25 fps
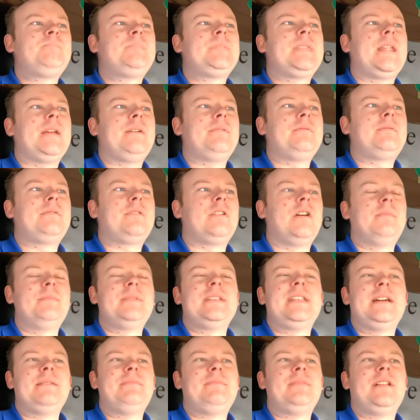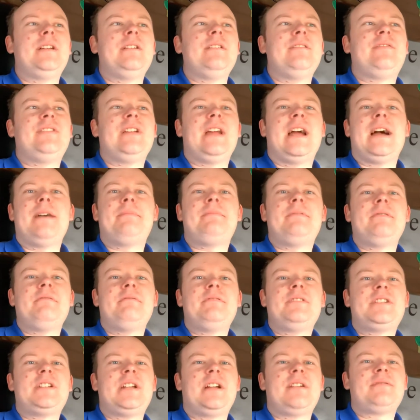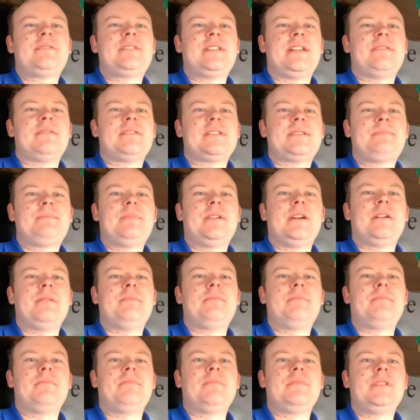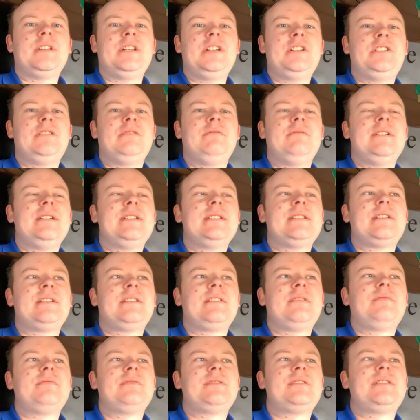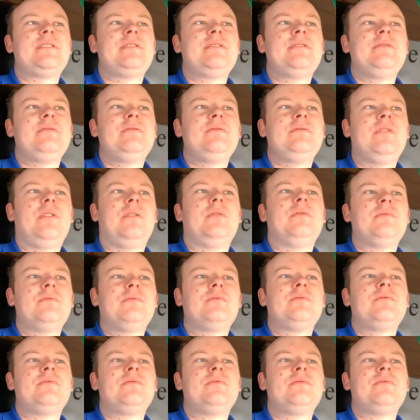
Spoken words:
no, comment down below if you're happy with shout outs. But the issue is, I don't want to not